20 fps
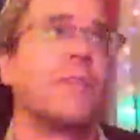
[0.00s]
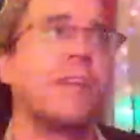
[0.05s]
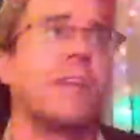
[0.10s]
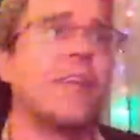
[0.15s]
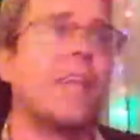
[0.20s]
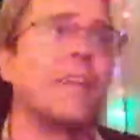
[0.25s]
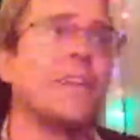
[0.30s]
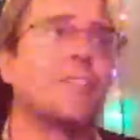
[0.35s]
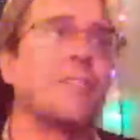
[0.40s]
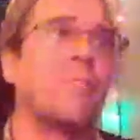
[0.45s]

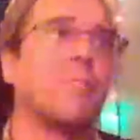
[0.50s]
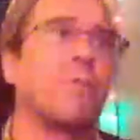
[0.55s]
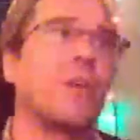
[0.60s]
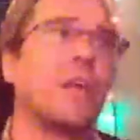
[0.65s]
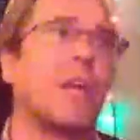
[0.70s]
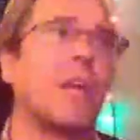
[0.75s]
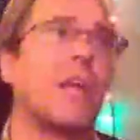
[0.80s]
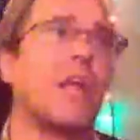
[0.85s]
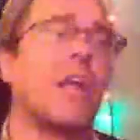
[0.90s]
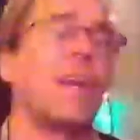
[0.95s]
It is a
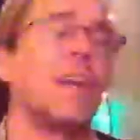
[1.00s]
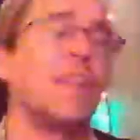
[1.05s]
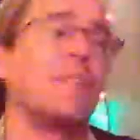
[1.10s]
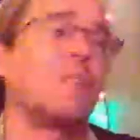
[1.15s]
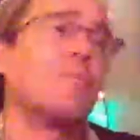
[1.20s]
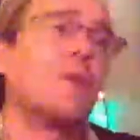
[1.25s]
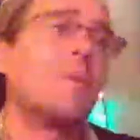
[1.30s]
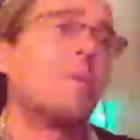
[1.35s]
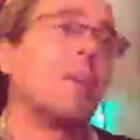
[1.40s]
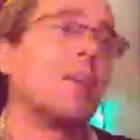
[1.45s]
planet. I
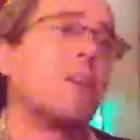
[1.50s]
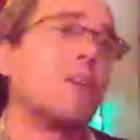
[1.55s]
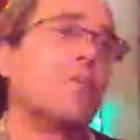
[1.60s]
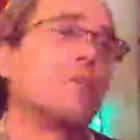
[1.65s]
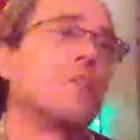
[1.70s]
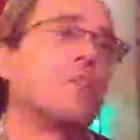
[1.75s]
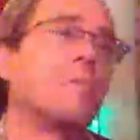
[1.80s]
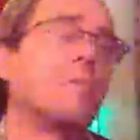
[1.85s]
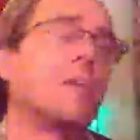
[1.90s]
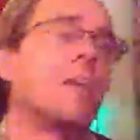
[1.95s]
guess maybe it
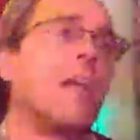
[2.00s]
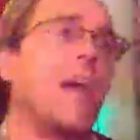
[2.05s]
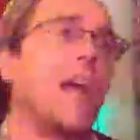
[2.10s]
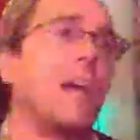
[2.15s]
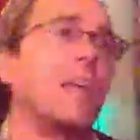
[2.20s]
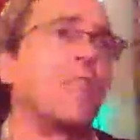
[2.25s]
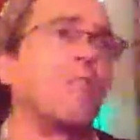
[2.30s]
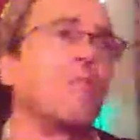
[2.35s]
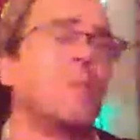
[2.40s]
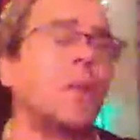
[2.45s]
used to be an
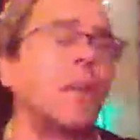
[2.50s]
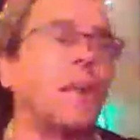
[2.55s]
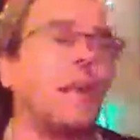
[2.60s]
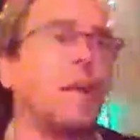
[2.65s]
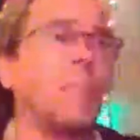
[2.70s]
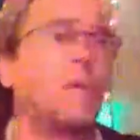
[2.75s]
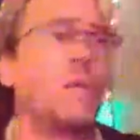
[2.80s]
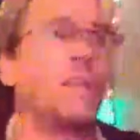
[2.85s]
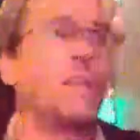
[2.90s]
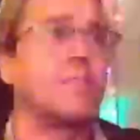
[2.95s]
active
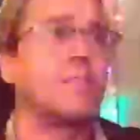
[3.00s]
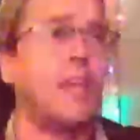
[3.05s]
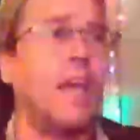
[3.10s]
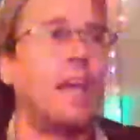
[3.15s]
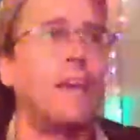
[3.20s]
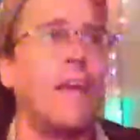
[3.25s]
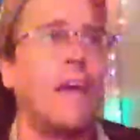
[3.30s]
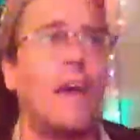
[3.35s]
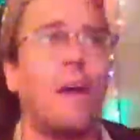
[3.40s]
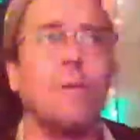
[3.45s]
planet, but it's
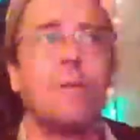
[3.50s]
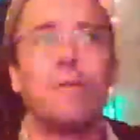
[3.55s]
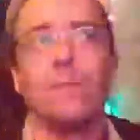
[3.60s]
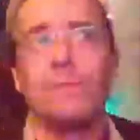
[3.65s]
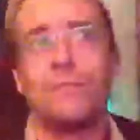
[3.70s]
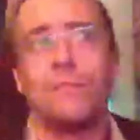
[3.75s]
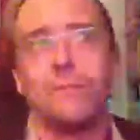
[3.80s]
dead now.